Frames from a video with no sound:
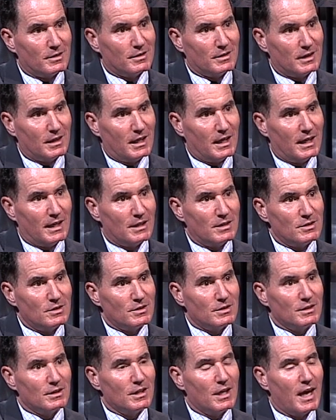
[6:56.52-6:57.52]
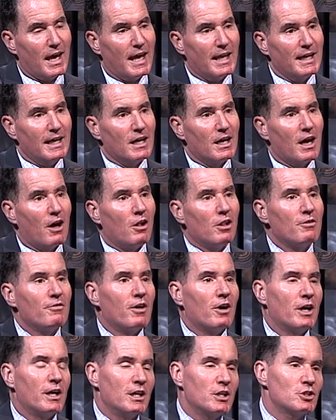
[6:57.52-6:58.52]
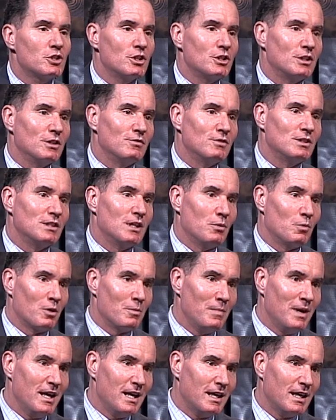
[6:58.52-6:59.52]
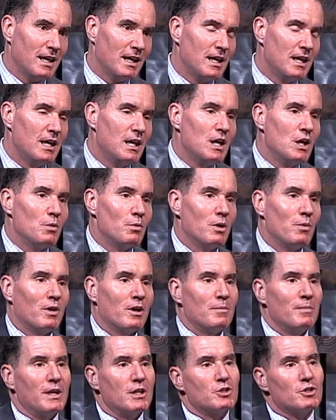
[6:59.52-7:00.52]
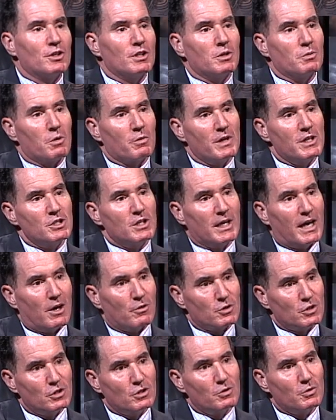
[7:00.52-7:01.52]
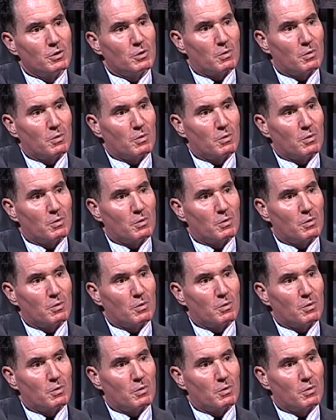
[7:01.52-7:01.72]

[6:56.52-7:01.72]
Mm-hmm. And any, all of our initiatives that we're making, we want to make sure that we're reaching out to the